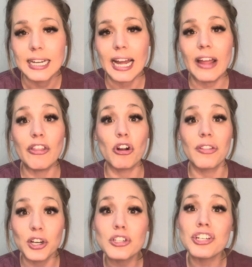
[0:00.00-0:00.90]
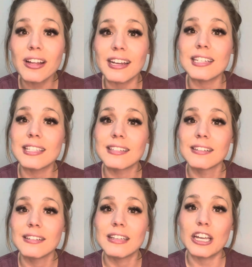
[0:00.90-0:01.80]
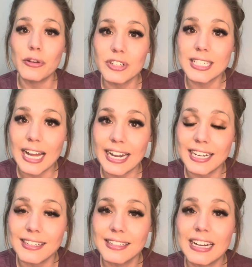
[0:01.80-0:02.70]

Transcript: and they're a little jealous that you've decided.